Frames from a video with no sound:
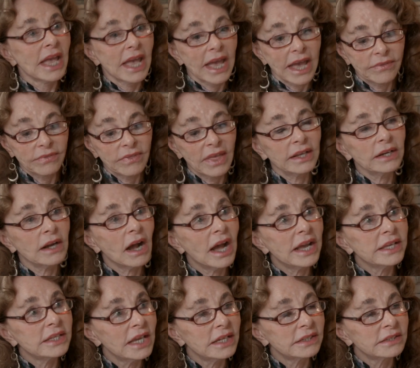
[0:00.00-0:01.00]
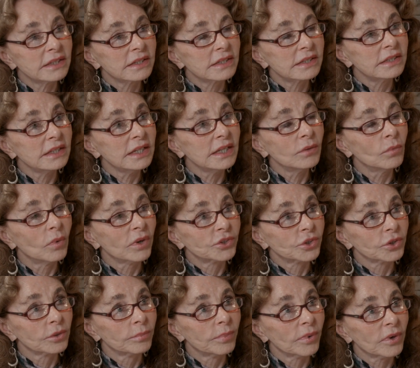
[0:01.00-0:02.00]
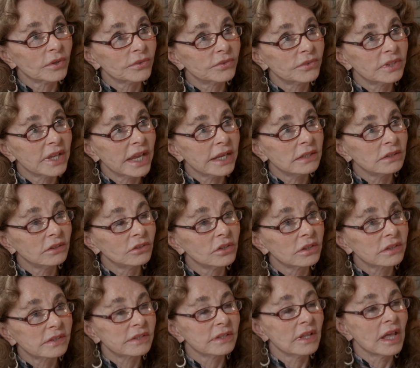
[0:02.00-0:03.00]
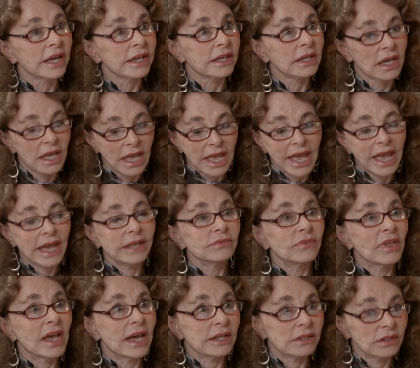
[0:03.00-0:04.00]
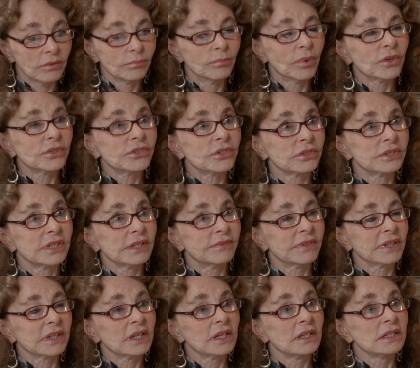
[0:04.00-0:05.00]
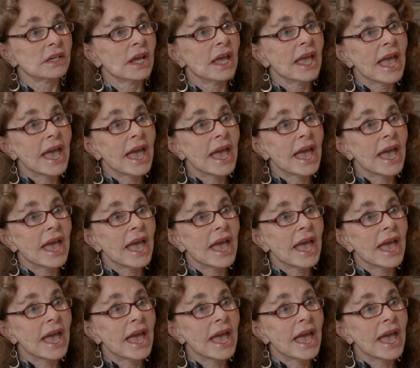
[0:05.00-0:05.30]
and that I get to see what your birth date looks like, and that birth certificate,